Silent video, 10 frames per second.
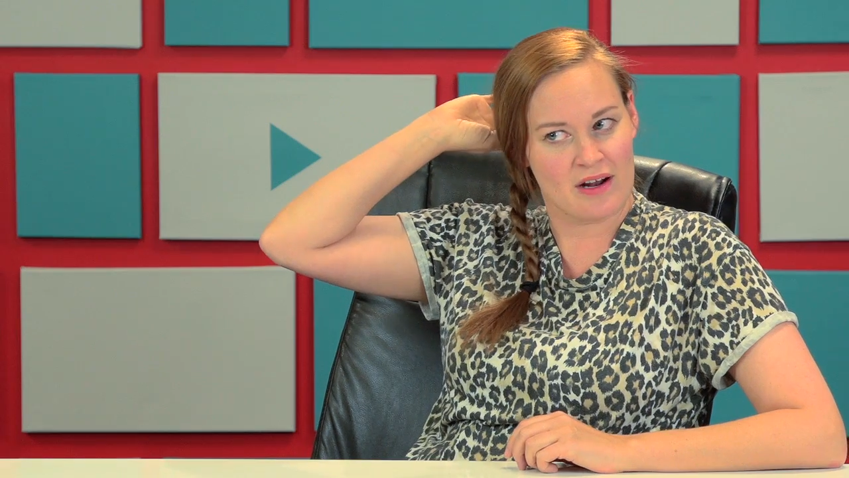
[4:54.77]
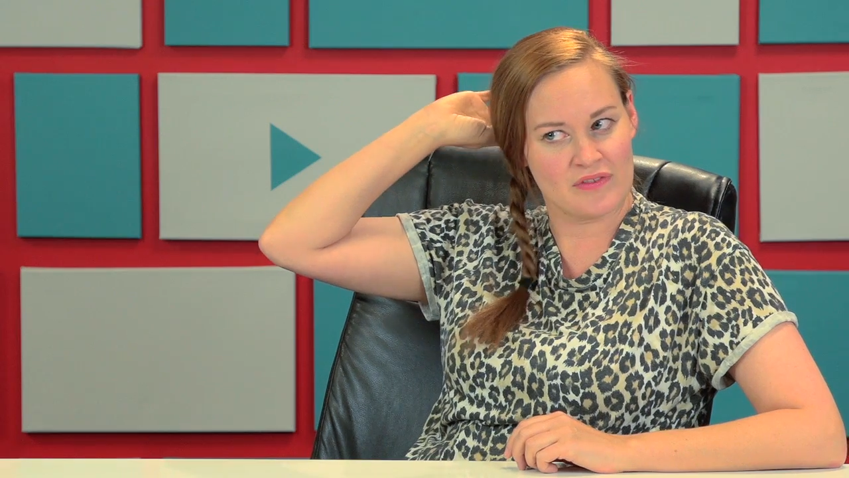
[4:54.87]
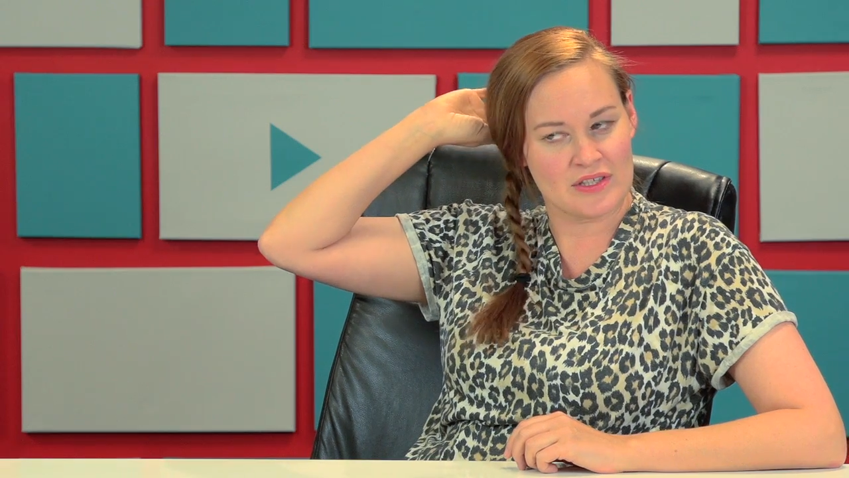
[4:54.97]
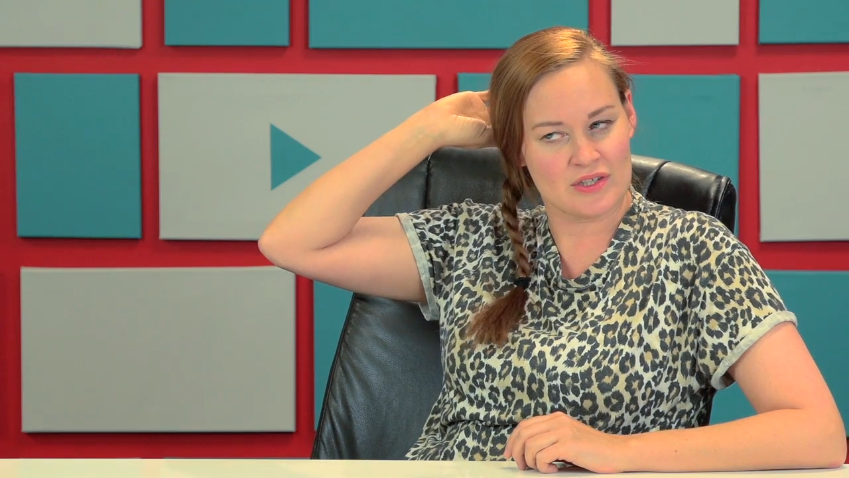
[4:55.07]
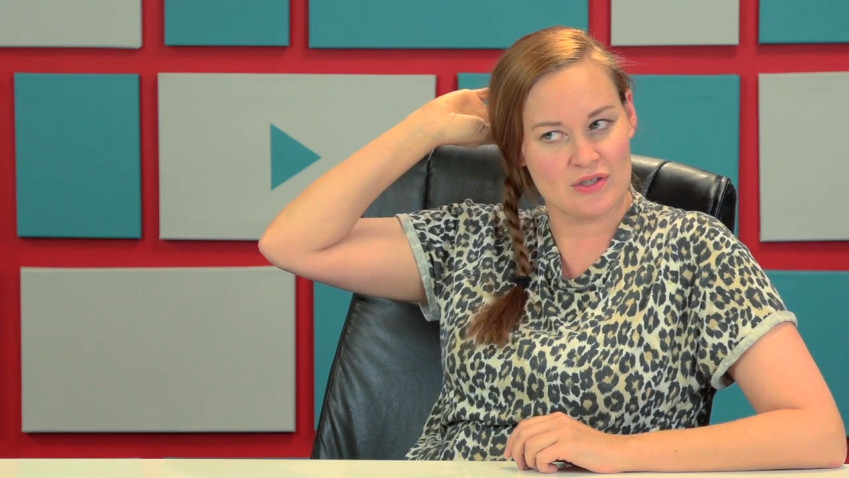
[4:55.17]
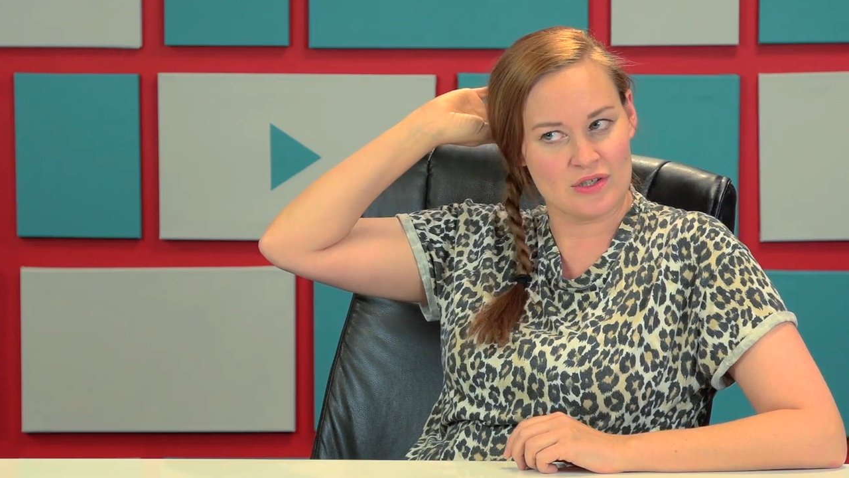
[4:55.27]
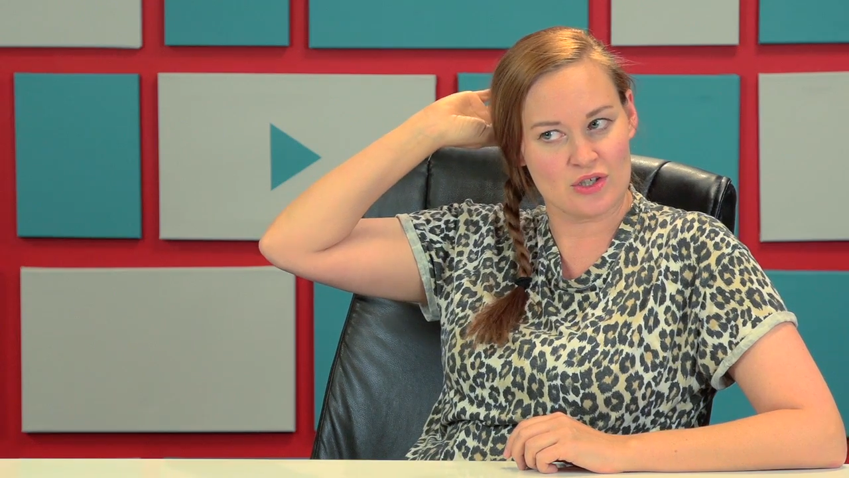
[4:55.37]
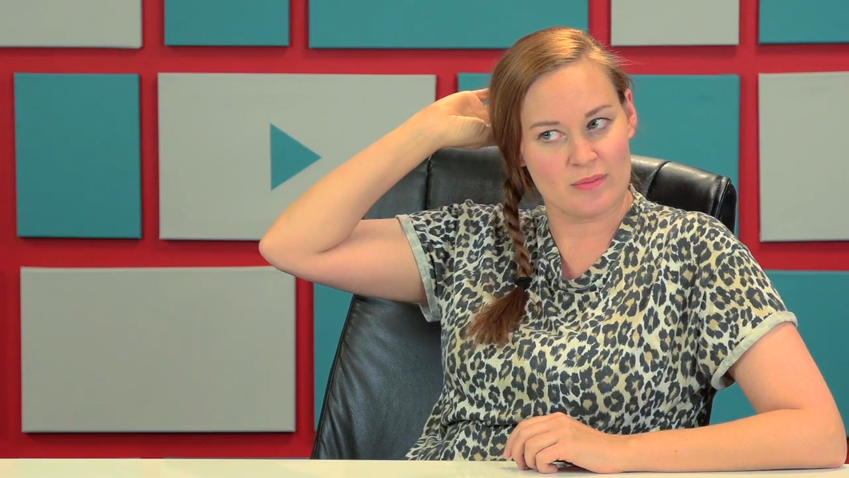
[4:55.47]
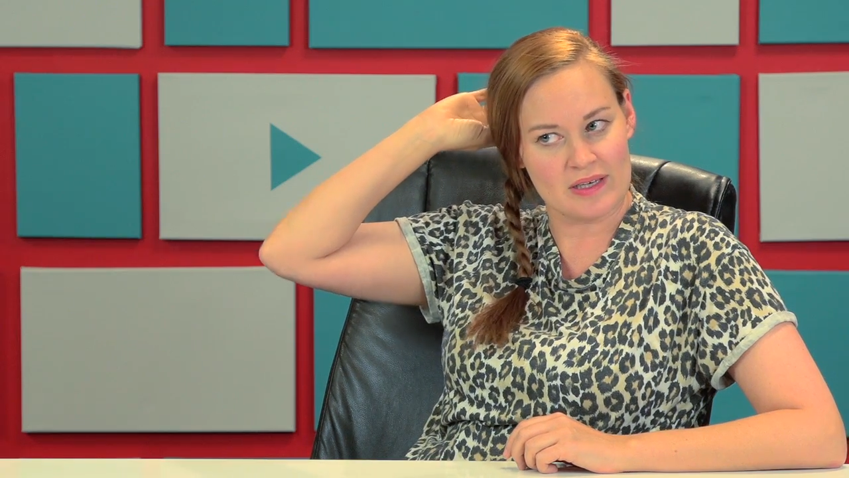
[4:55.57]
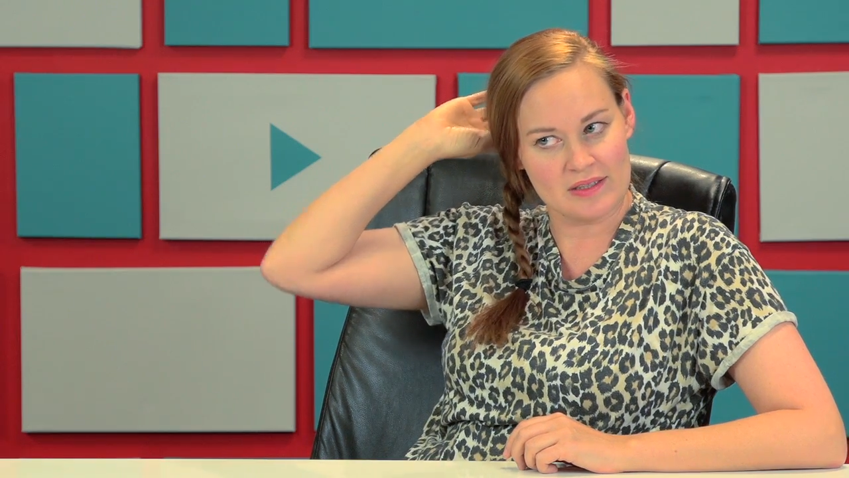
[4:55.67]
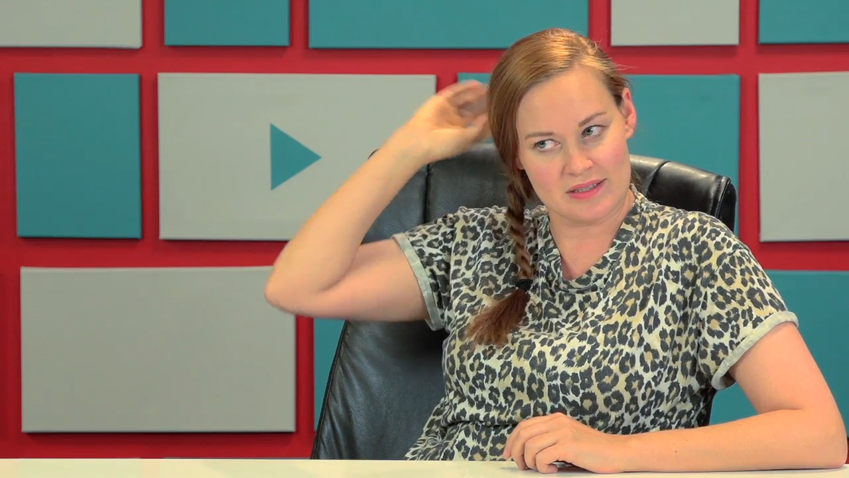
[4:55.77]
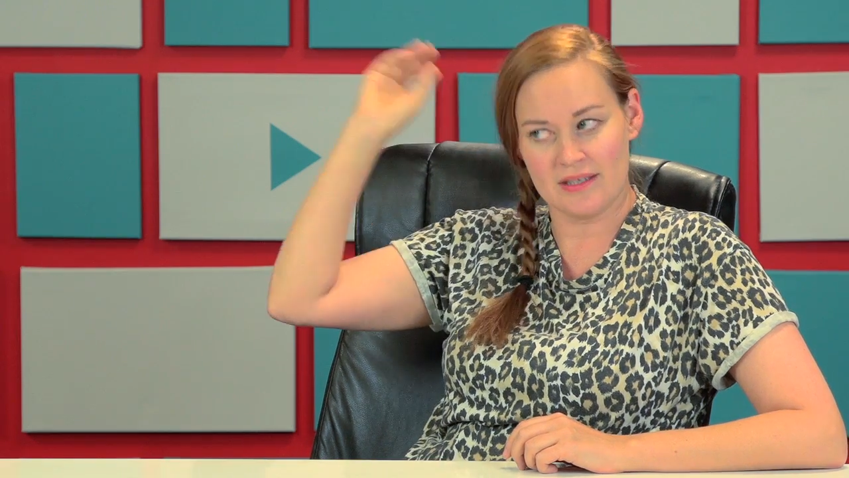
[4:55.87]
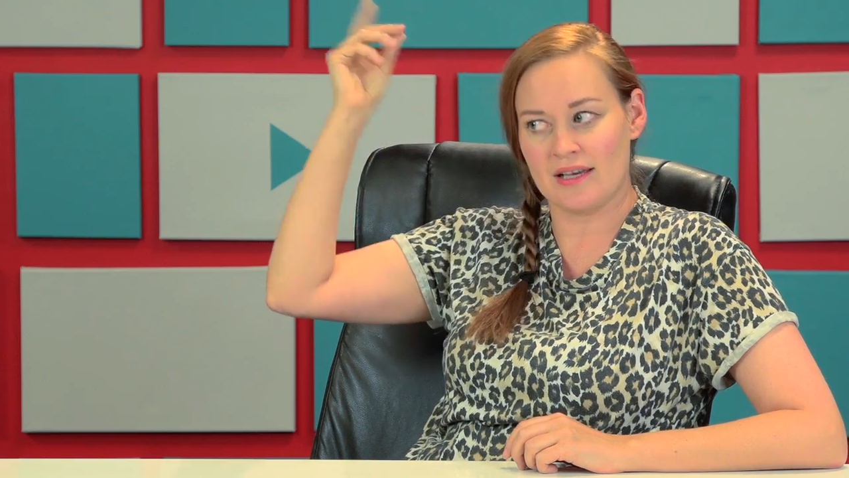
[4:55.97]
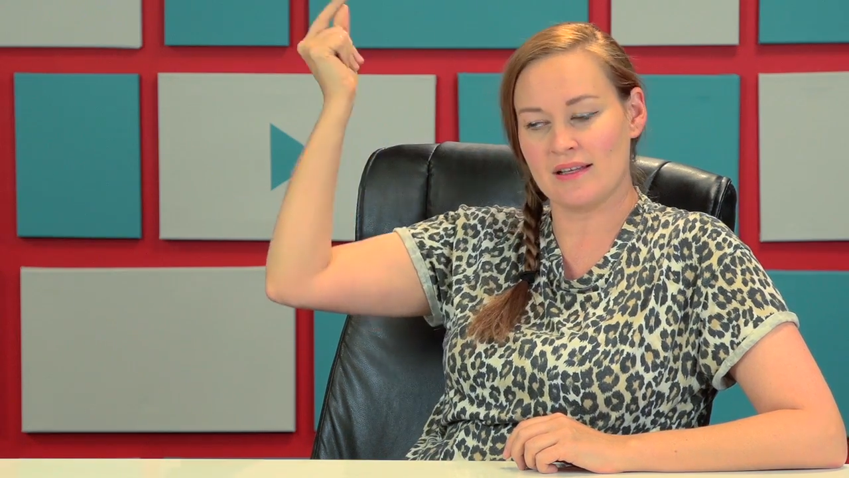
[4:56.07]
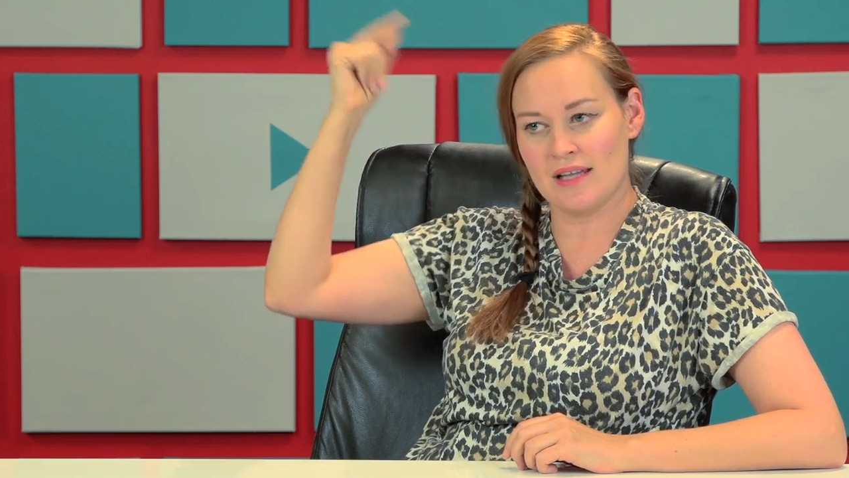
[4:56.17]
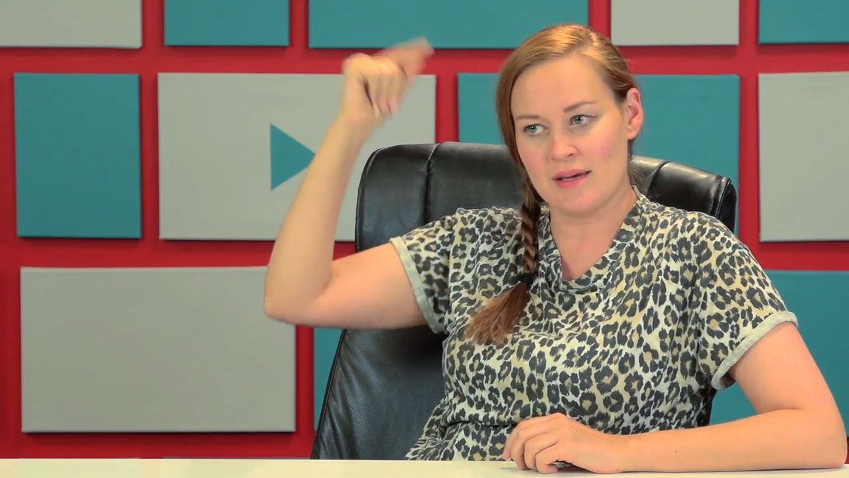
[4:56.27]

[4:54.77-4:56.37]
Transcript: off these YouTube hits, he can get the